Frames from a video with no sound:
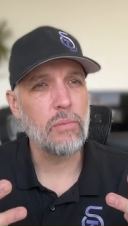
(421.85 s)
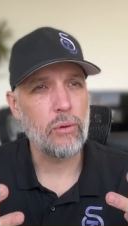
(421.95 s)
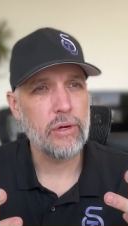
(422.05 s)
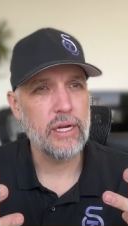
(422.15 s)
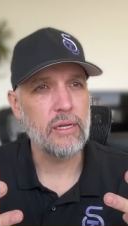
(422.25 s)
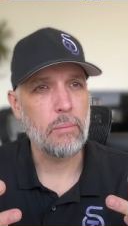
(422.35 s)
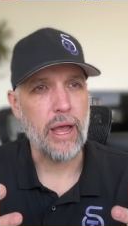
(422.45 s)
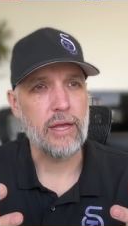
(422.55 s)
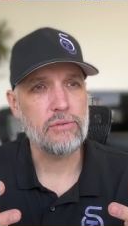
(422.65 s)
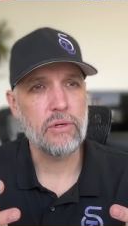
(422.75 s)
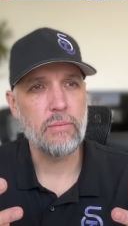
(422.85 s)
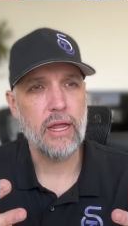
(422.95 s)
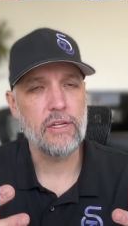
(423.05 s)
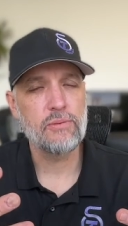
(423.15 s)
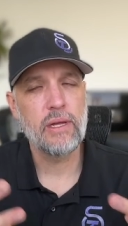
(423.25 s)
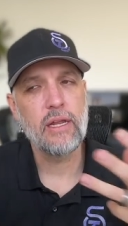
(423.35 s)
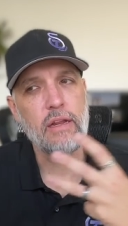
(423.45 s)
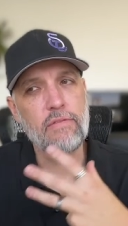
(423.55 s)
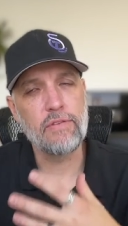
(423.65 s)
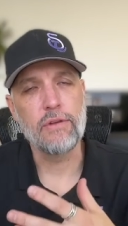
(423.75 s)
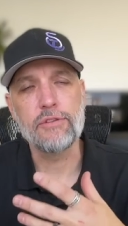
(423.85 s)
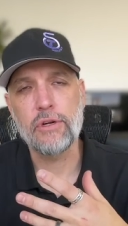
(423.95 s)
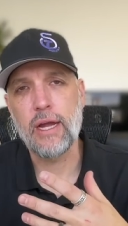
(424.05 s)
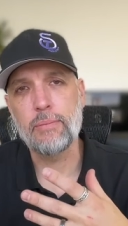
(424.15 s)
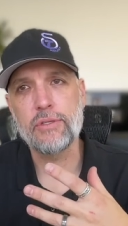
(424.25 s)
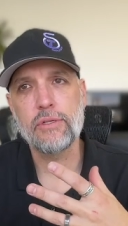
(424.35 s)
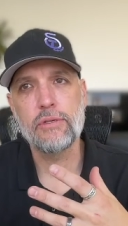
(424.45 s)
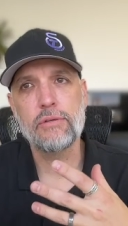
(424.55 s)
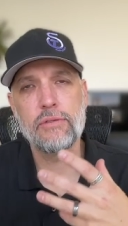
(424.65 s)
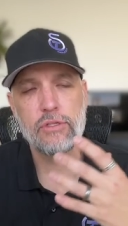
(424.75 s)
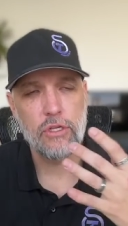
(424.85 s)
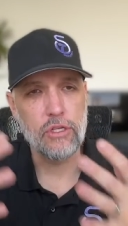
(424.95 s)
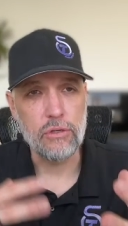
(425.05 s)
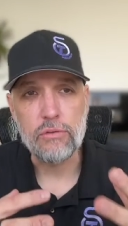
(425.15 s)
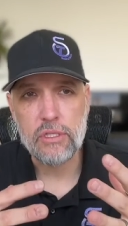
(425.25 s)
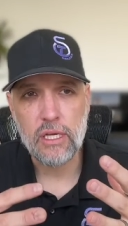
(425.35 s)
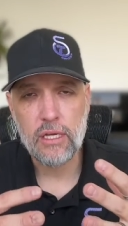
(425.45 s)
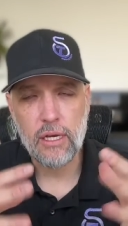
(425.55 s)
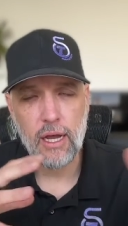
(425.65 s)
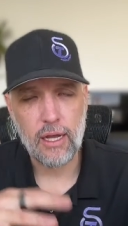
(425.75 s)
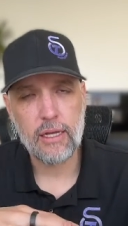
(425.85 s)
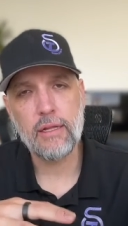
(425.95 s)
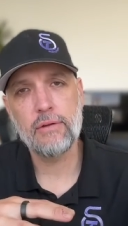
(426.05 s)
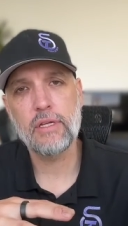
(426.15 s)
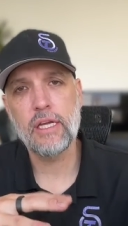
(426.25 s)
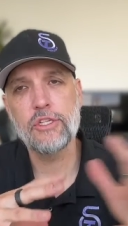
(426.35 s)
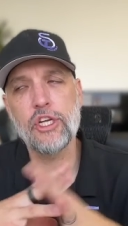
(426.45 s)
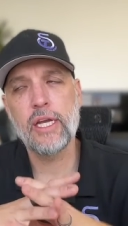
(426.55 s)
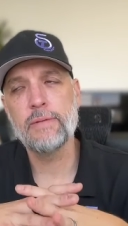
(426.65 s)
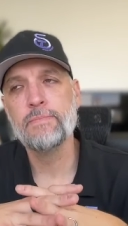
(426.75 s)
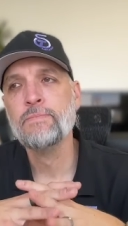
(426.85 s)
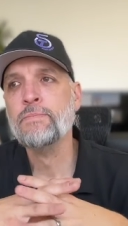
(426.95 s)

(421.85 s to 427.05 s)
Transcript: more into password management in future episodes using iCloud Keychain.